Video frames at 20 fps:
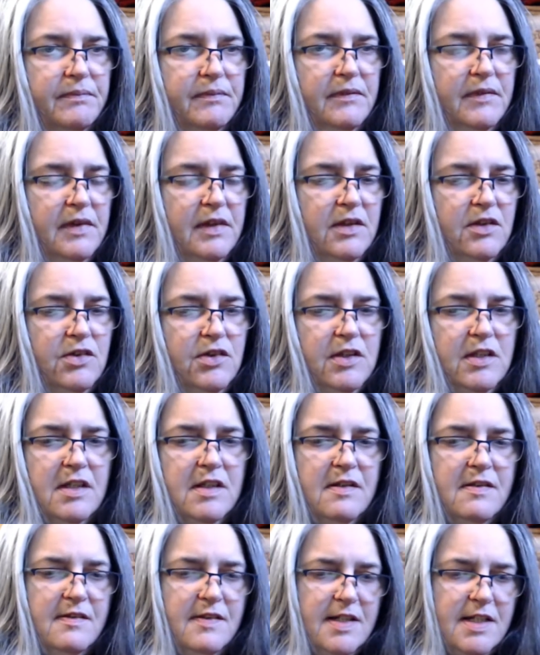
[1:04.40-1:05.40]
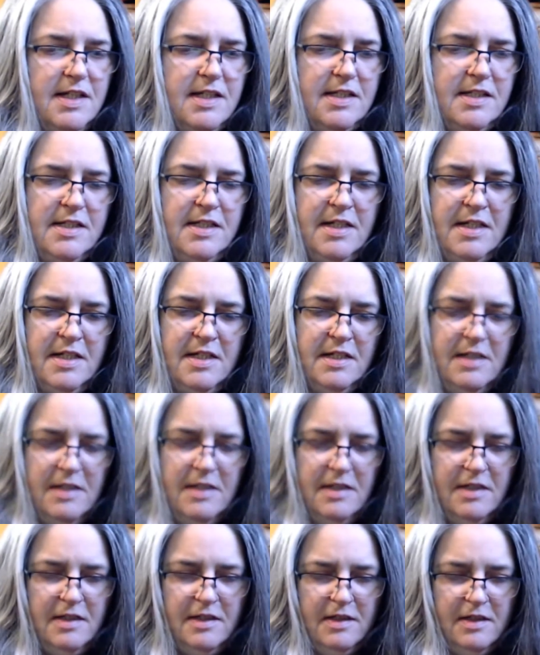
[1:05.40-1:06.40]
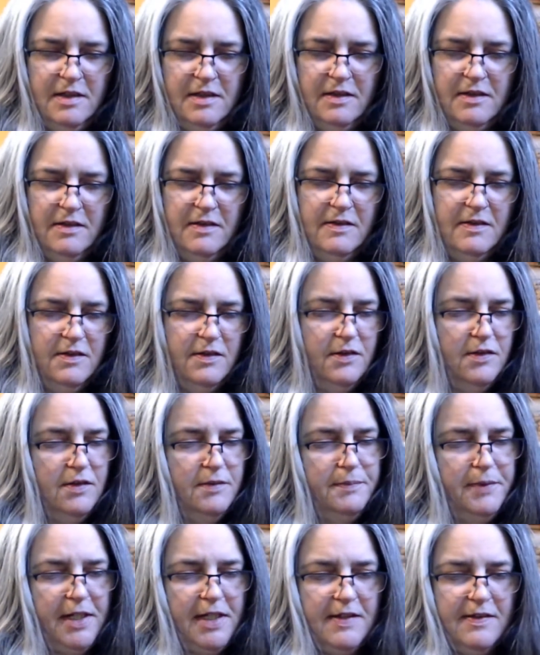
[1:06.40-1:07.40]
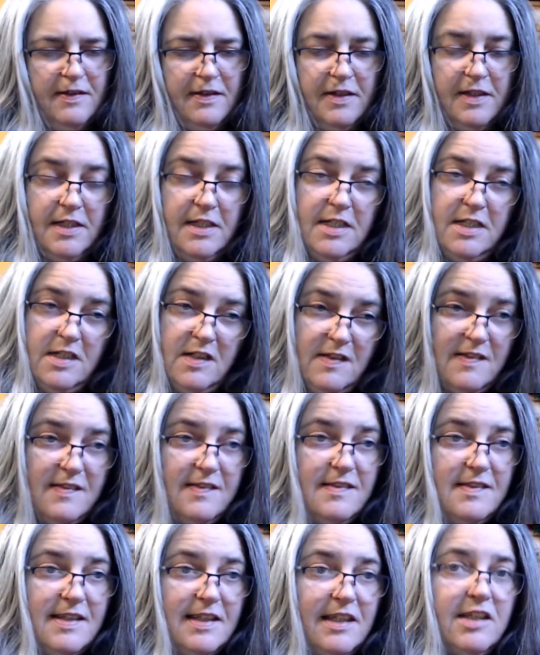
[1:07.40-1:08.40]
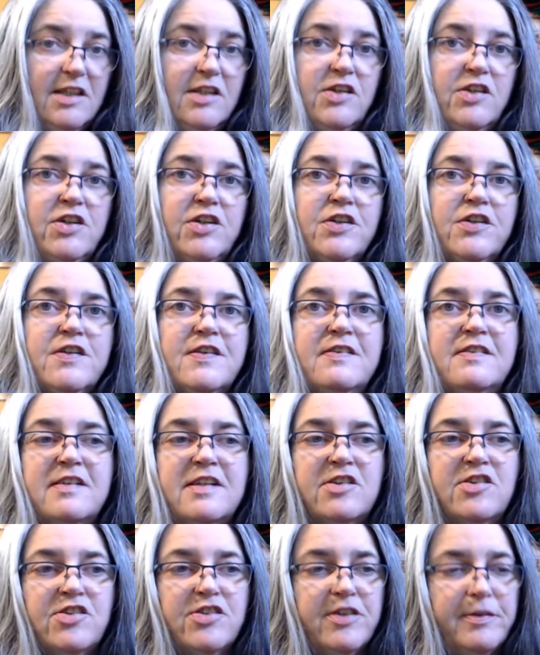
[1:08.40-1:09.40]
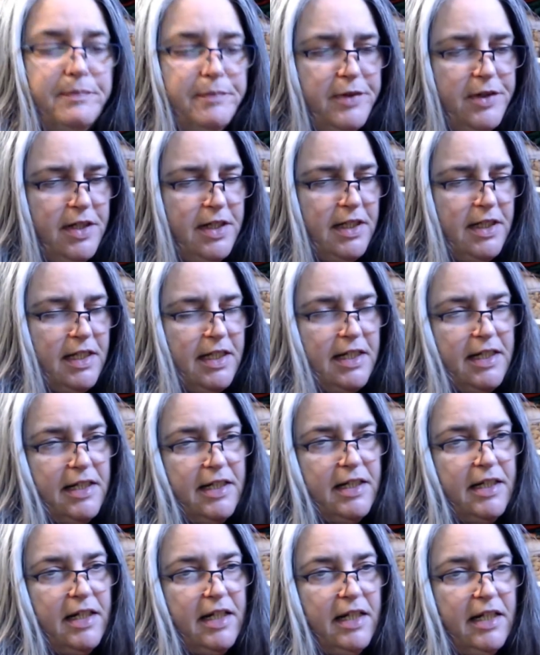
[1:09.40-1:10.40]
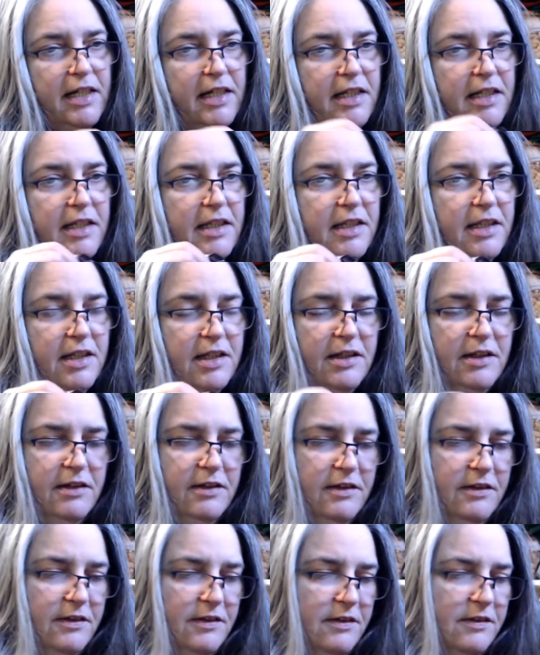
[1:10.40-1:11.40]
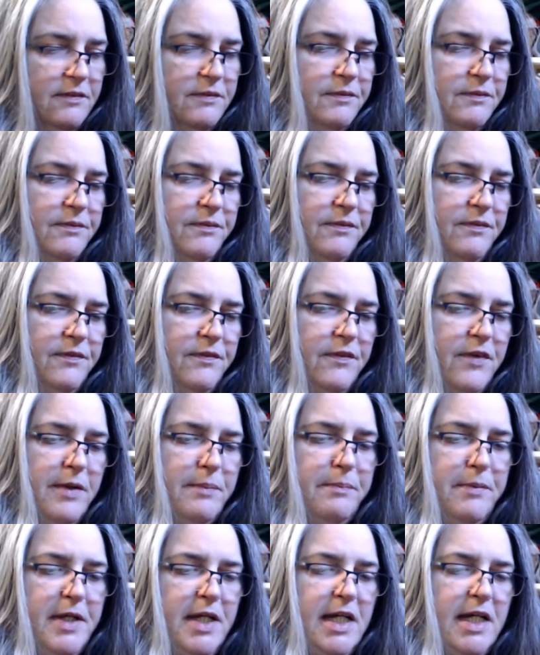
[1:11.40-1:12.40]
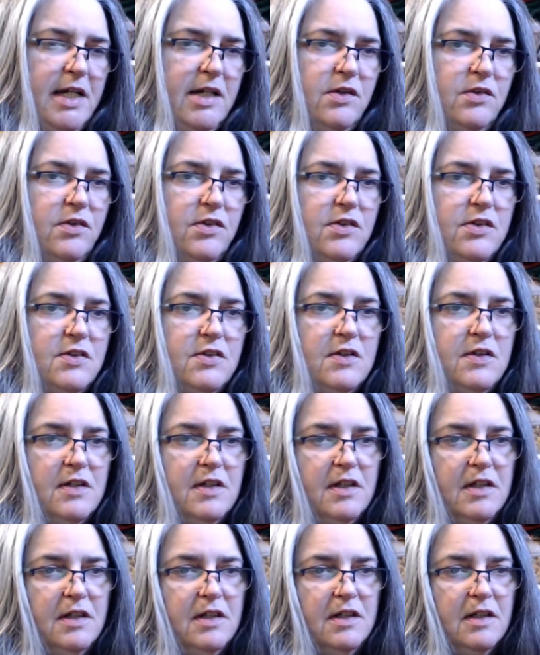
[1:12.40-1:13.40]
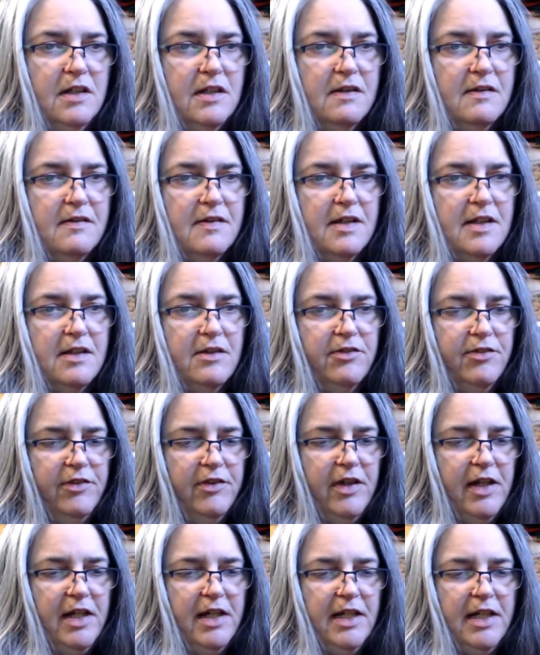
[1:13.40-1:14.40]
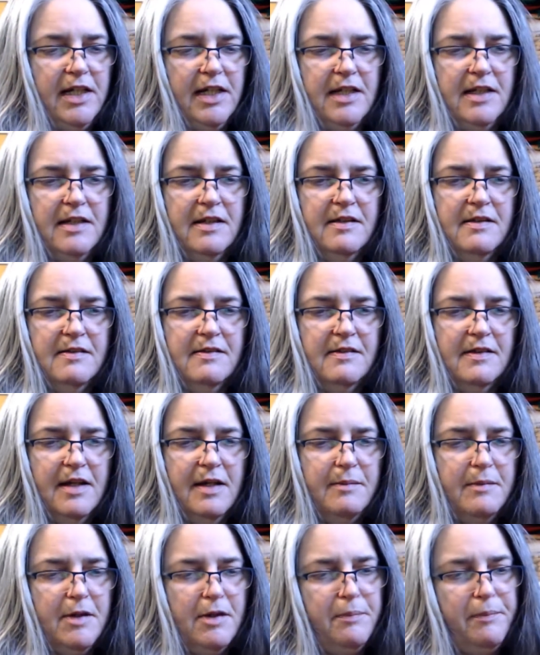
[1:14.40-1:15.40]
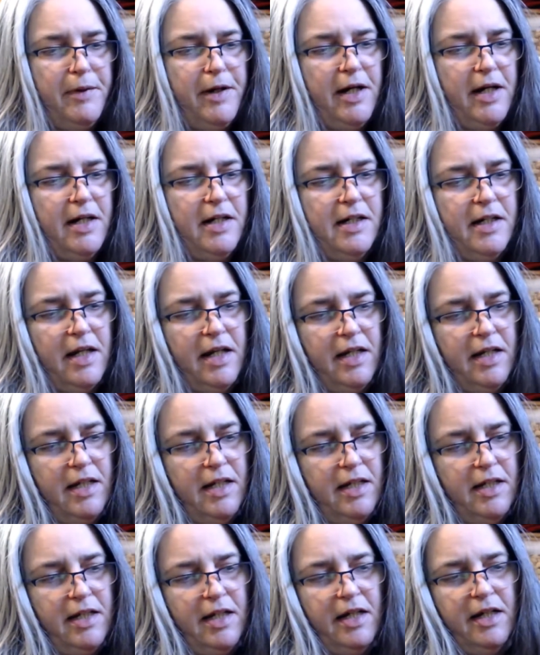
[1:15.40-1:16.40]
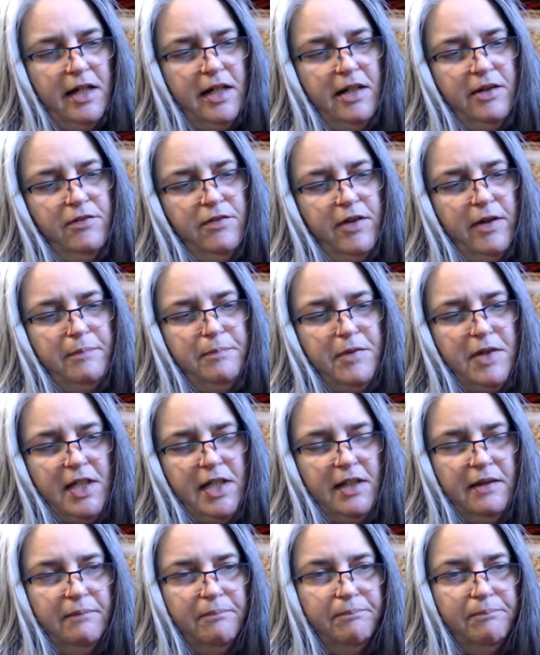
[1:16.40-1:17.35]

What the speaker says: as you can see. So you basically just stick your stitch ripper in there and rip it out. You can see the fly is coming apart, and I ripped it